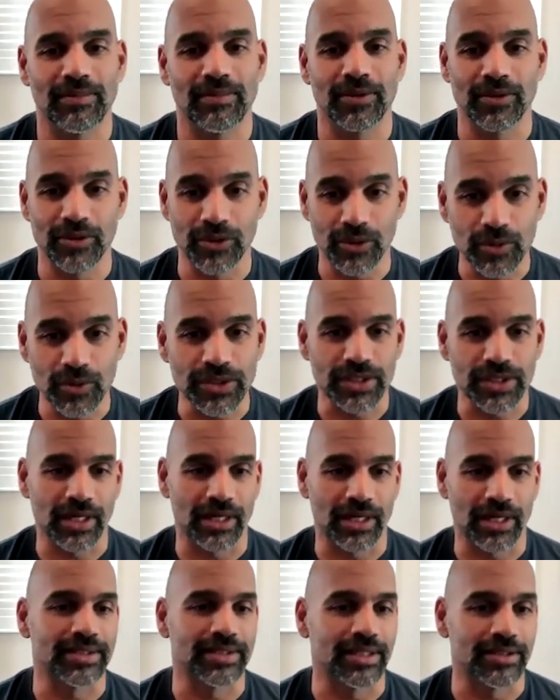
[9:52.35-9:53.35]
produced
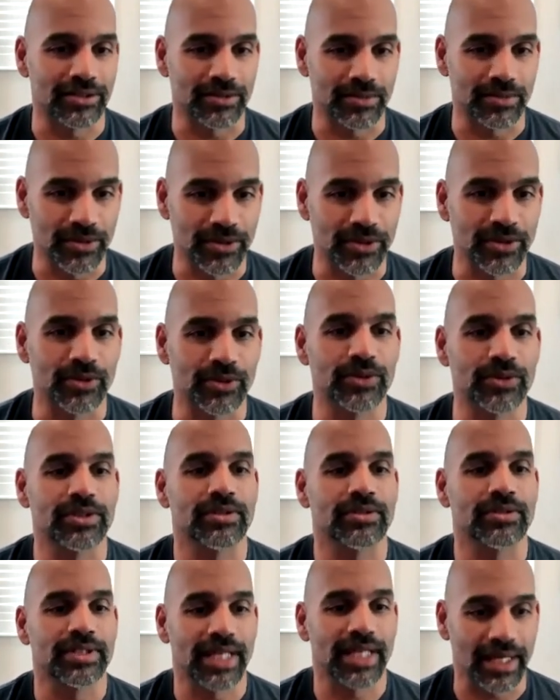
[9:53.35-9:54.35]
content or
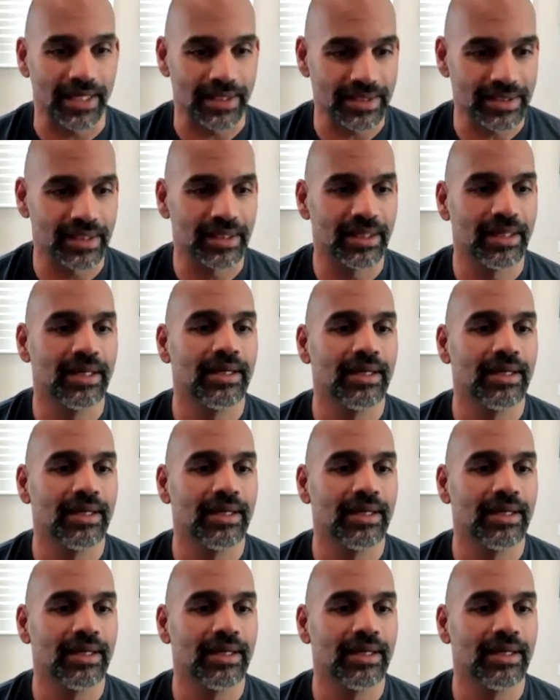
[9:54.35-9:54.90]
produced text